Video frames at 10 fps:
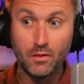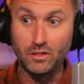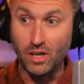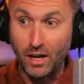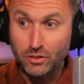
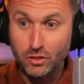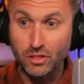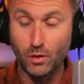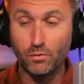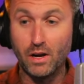the
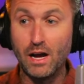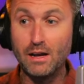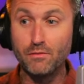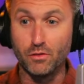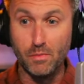Dodgers in
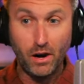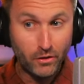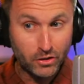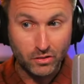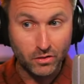05, the
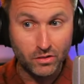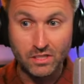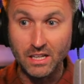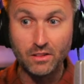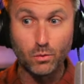Mariners in 13,